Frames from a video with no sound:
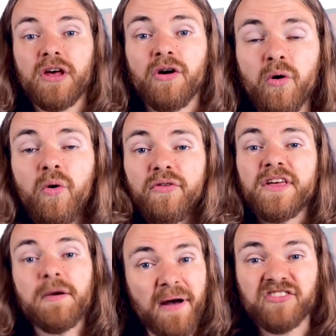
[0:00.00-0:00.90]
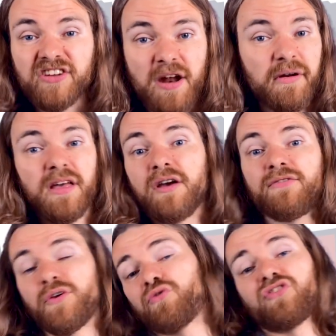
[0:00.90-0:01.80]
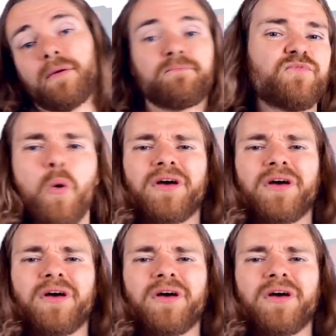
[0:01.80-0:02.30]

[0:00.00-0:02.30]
or the imaginary future. For